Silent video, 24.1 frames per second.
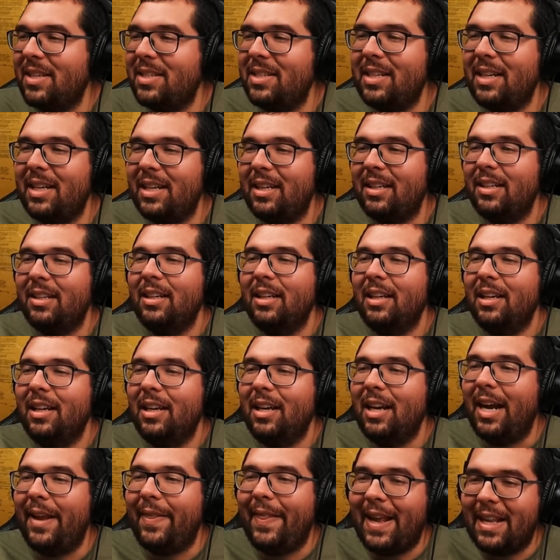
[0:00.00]
see,
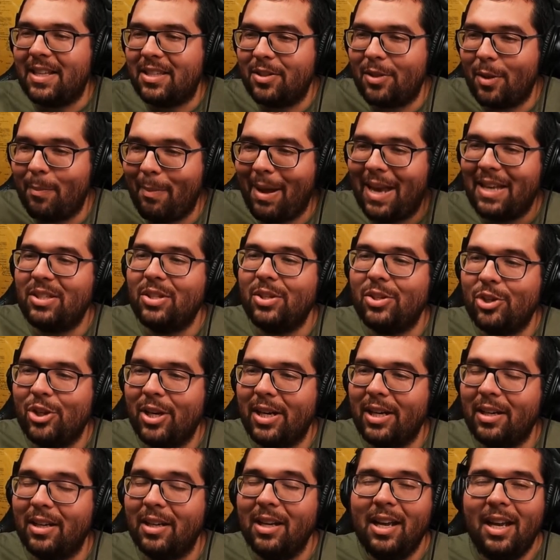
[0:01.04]
and that's the
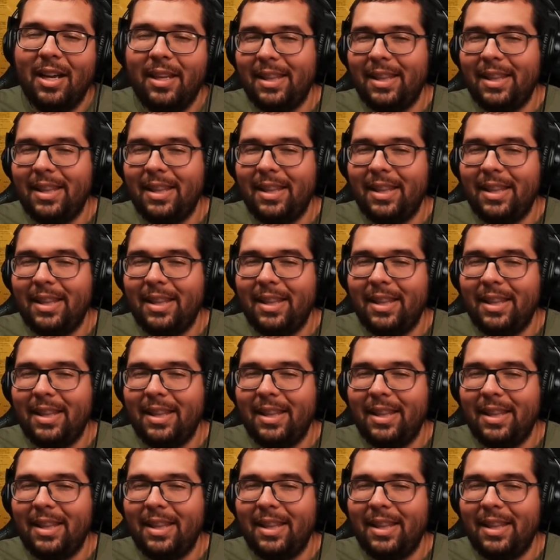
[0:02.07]
messaging.